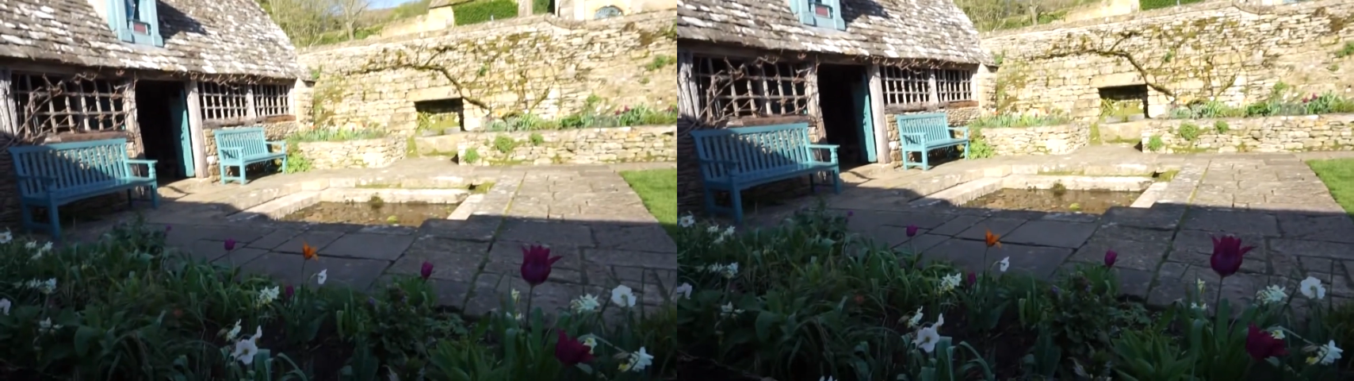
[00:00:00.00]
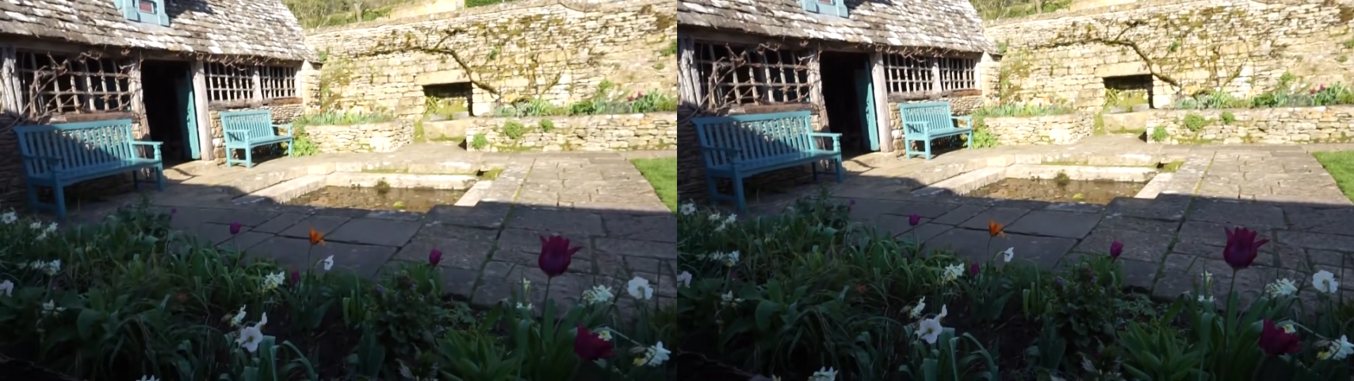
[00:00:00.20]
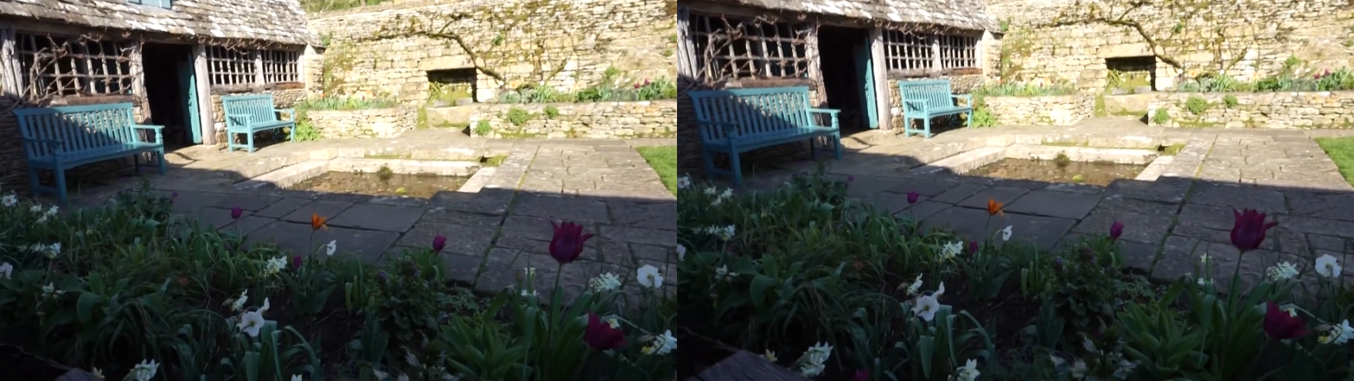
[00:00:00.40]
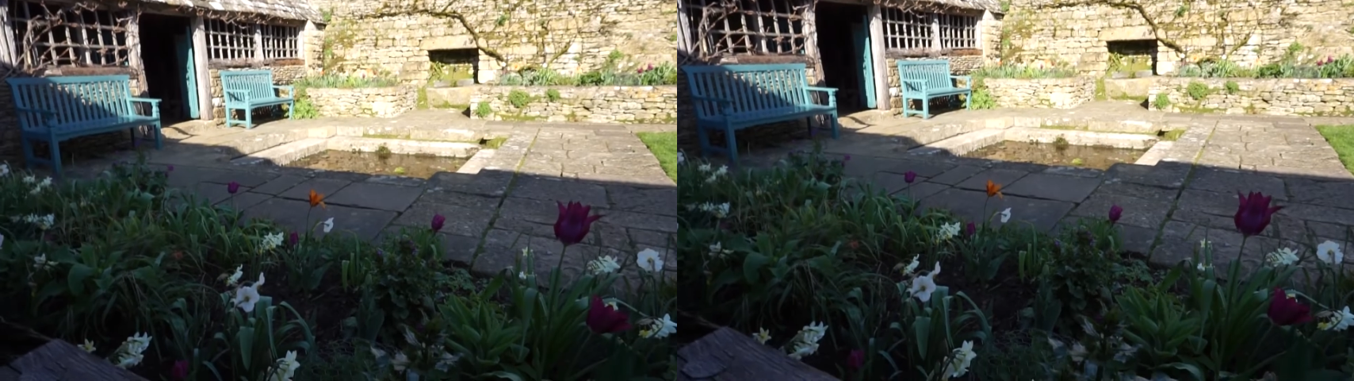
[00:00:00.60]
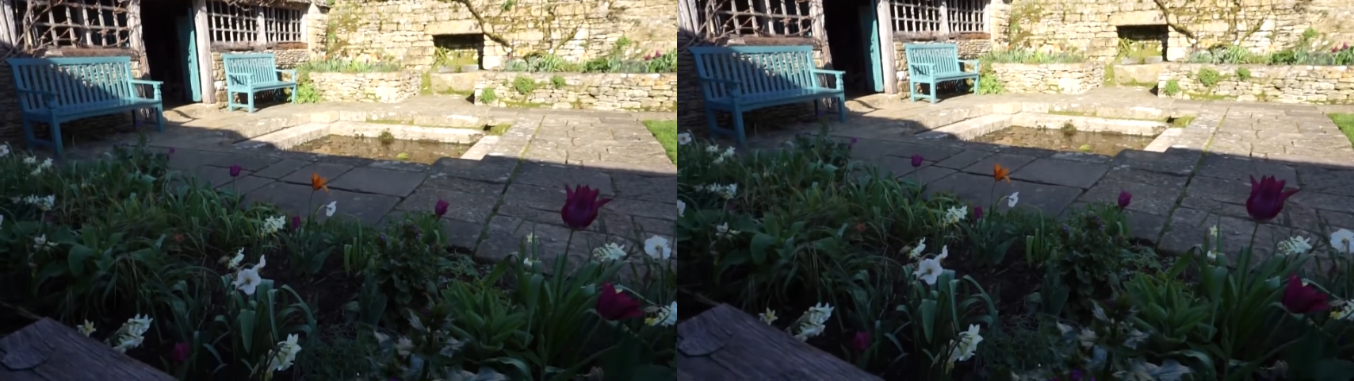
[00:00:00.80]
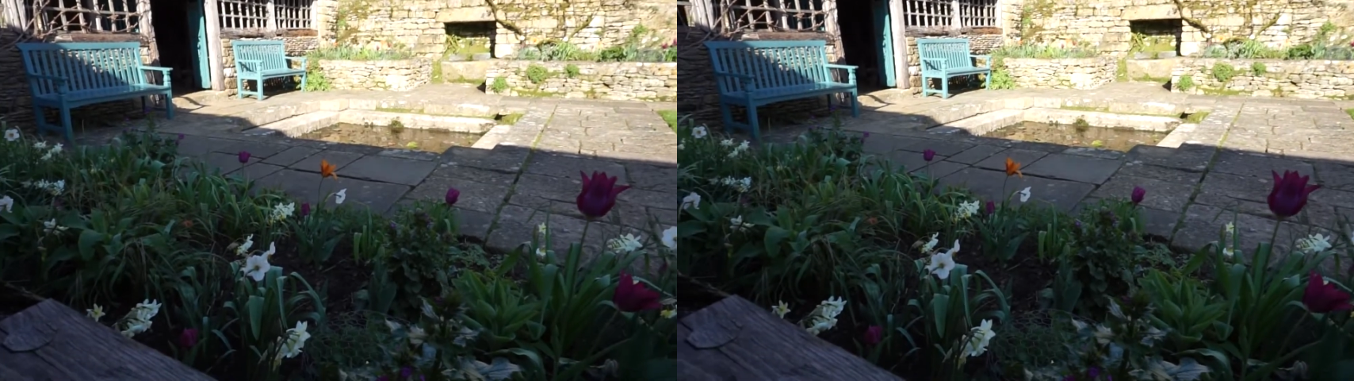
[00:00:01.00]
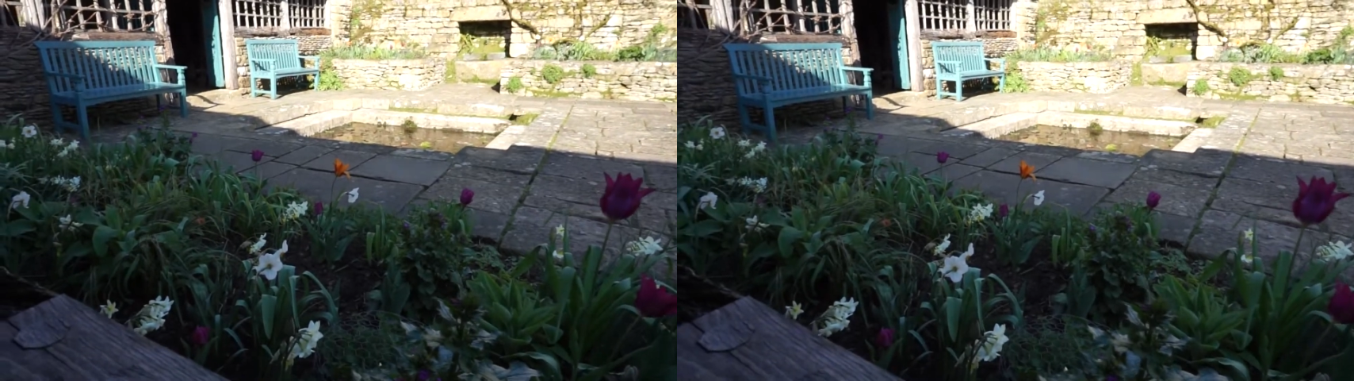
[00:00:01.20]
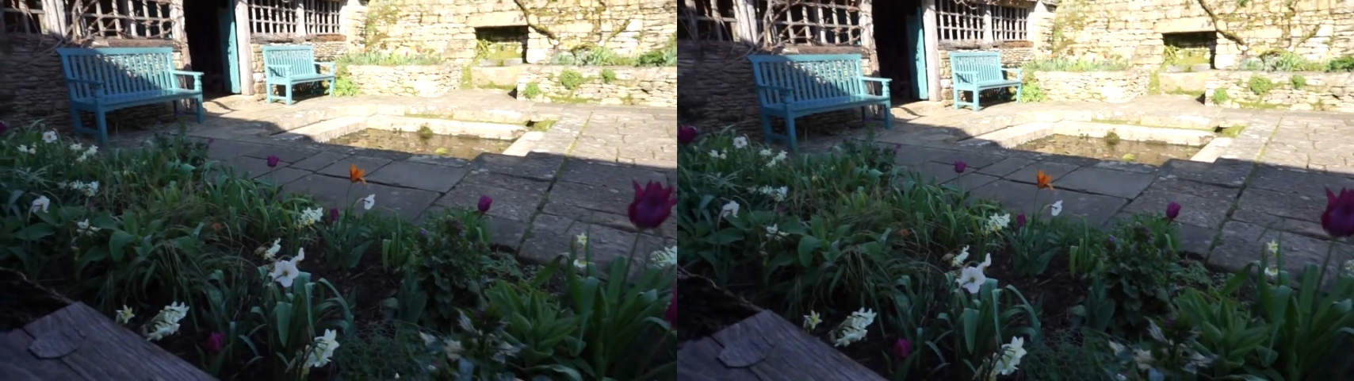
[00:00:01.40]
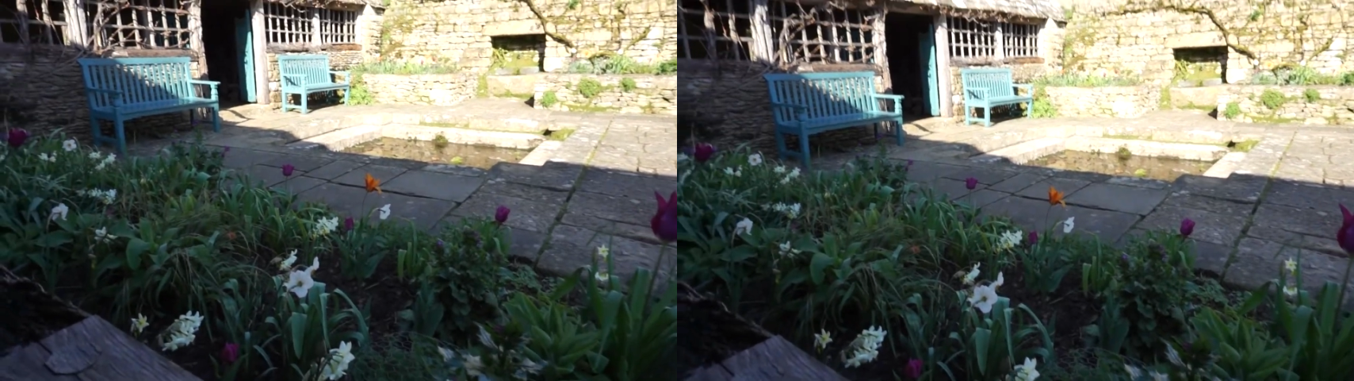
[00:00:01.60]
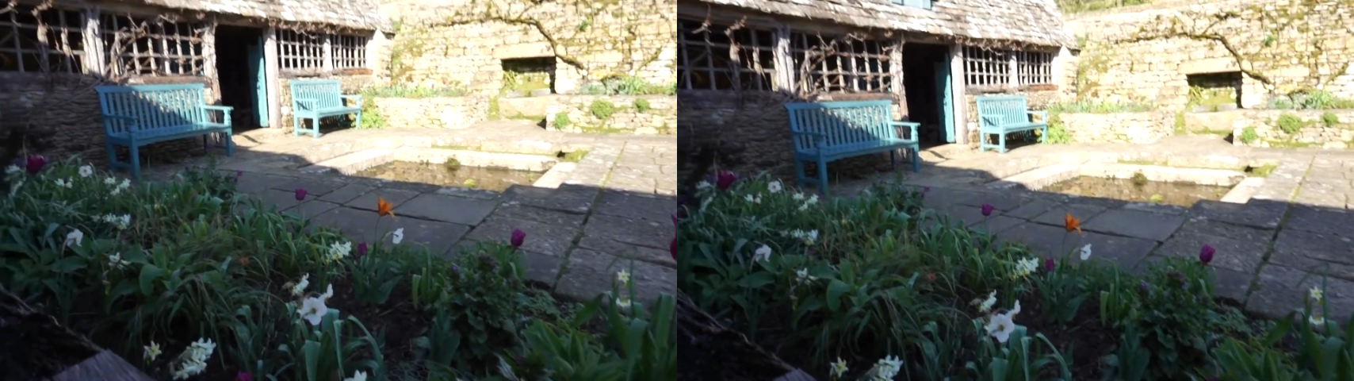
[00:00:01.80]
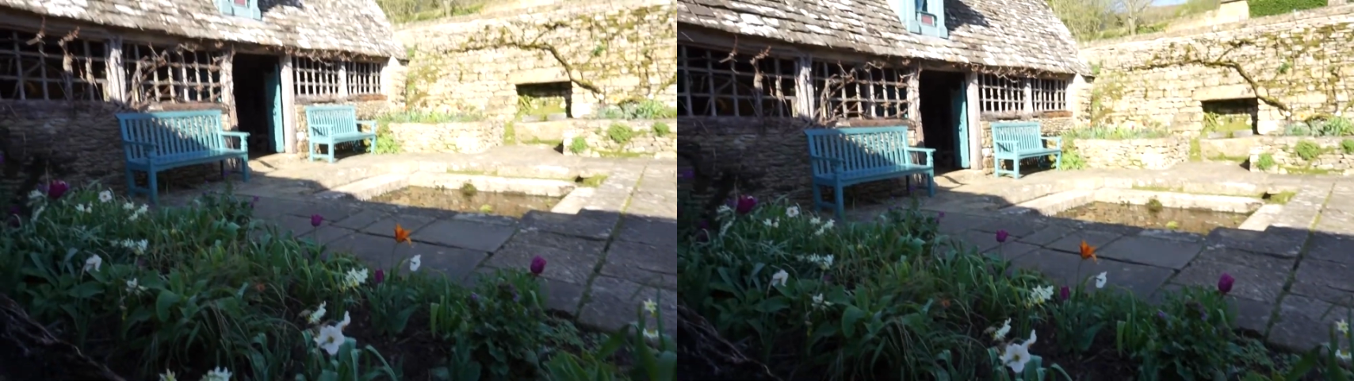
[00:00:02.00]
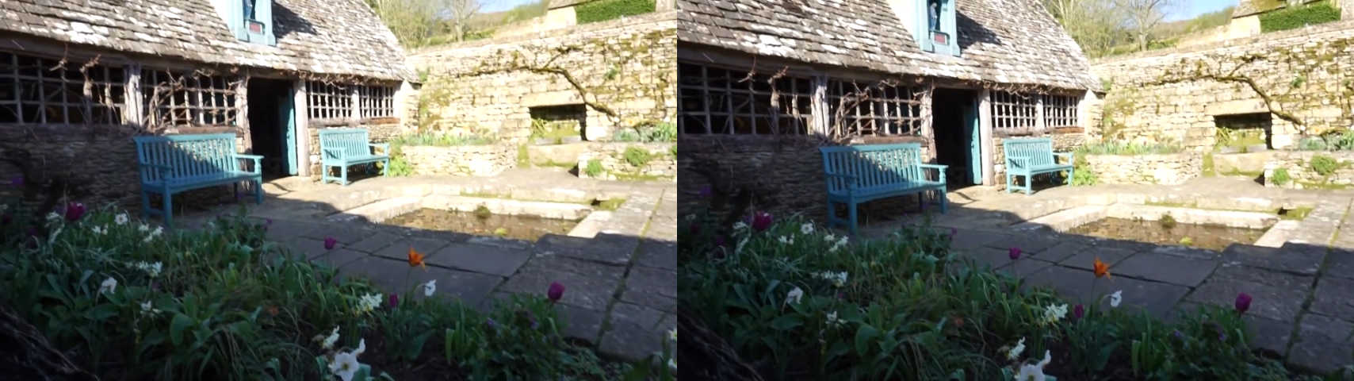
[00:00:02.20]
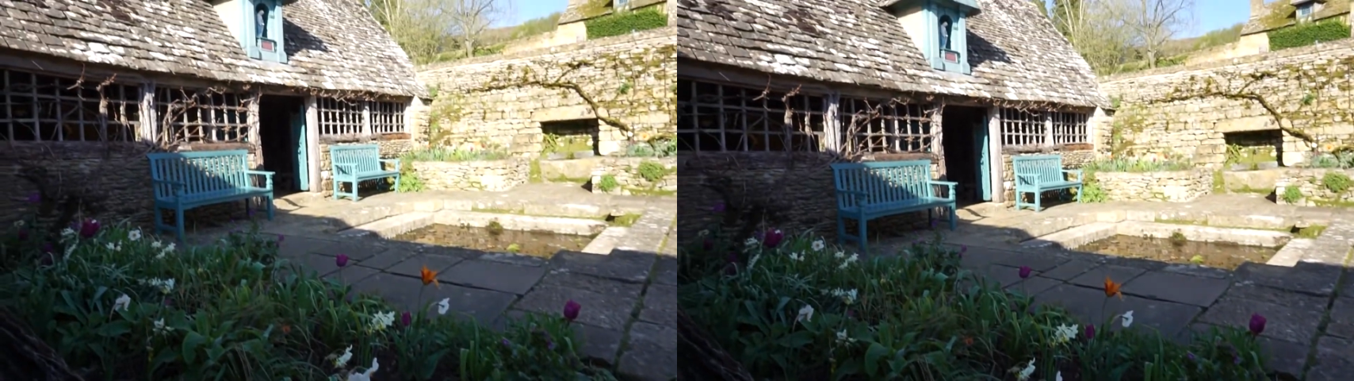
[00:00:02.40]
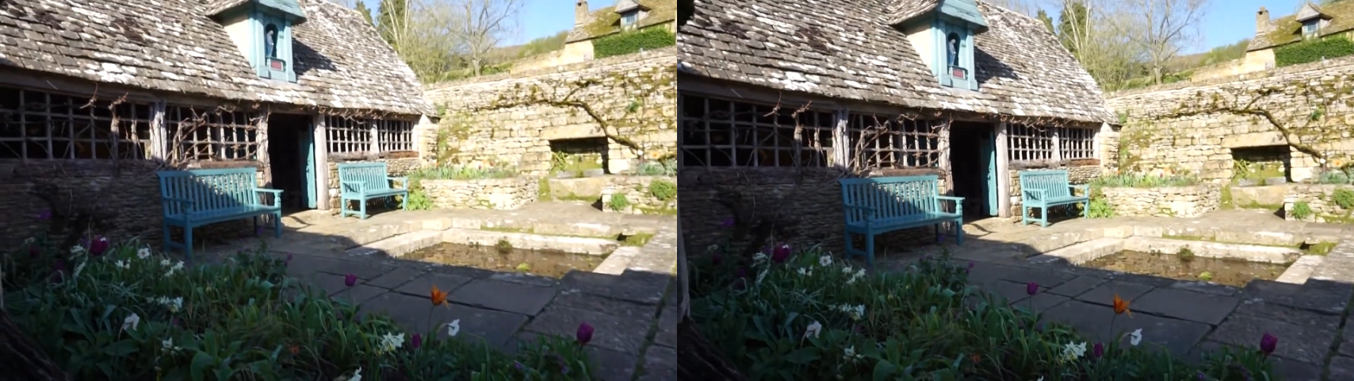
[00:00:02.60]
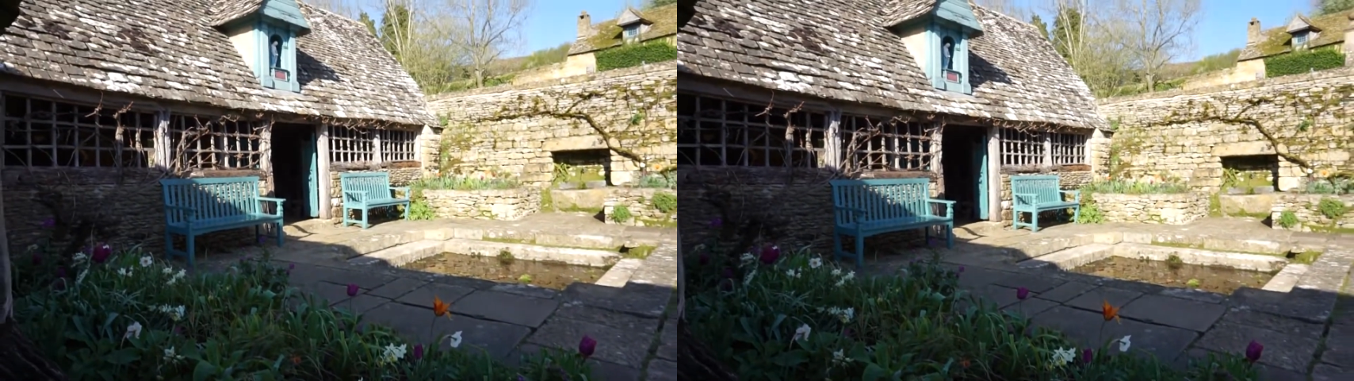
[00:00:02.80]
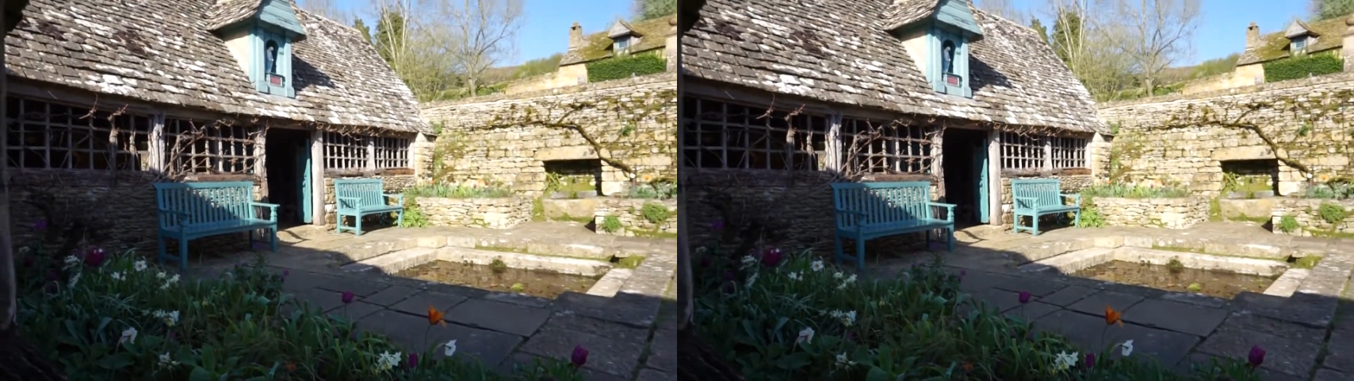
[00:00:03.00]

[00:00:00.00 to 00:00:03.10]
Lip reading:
No face is visible, so there are no lips to read.